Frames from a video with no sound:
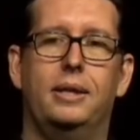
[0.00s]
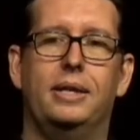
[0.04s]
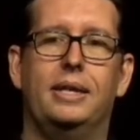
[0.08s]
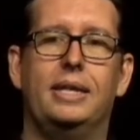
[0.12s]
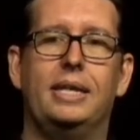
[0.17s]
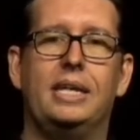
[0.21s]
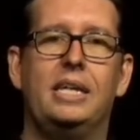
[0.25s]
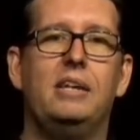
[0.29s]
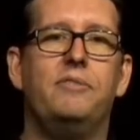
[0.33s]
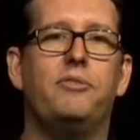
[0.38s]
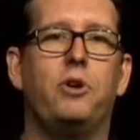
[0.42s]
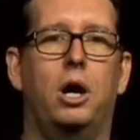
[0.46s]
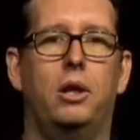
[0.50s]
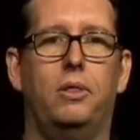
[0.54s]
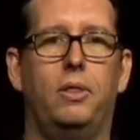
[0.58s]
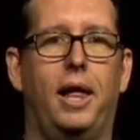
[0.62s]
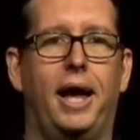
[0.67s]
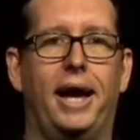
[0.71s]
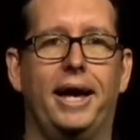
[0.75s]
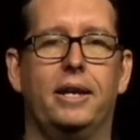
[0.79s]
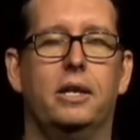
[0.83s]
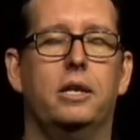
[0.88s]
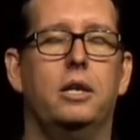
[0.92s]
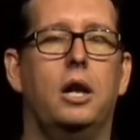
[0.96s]
EVE
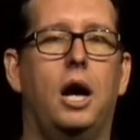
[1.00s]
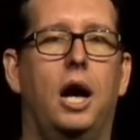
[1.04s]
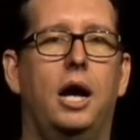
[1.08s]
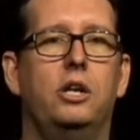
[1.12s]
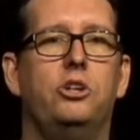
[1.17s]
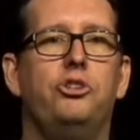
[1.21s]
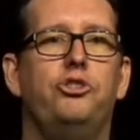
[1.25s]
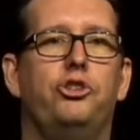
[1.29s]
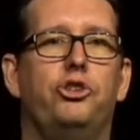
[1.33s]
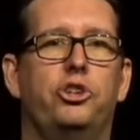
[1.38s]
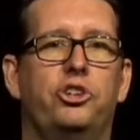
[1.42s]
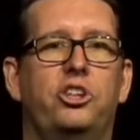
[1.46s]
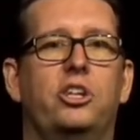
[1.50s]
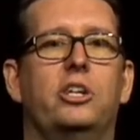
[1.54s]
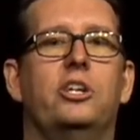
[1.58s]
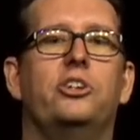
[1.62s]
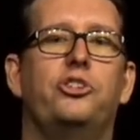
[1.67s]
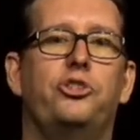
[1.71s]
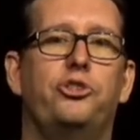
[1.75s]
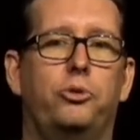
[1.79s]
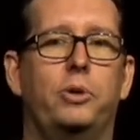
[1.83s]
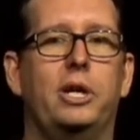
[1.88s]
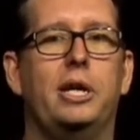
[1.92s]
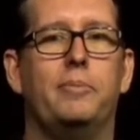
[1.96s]
Online, not just
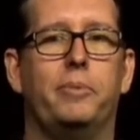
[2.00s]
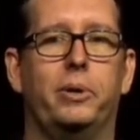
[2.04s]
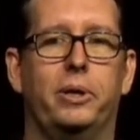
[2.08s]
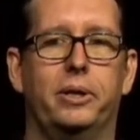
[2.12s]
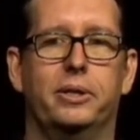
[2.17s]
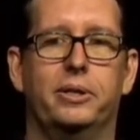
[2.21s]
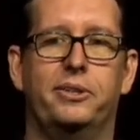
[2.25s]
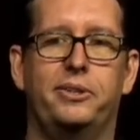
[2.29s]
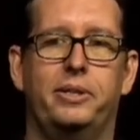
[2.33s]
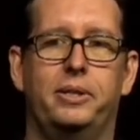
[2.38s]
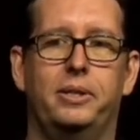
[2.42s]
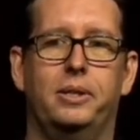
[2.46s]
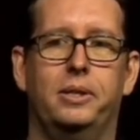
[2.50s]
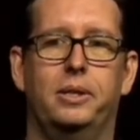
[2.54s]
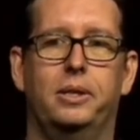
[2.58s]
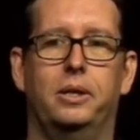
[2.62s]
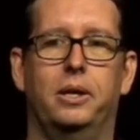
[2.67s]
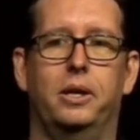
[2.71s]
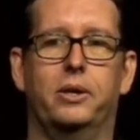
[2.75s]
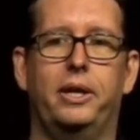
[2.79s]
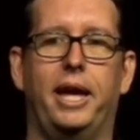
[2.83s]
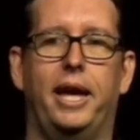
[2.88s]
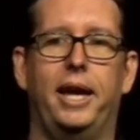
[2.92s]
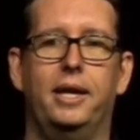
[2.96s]
streamers,
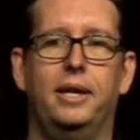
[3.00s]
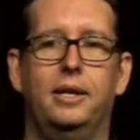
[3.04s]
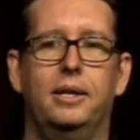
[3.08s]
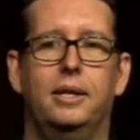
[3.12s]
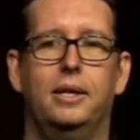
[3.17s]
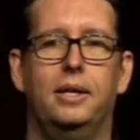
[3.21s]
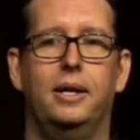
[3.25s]
okay?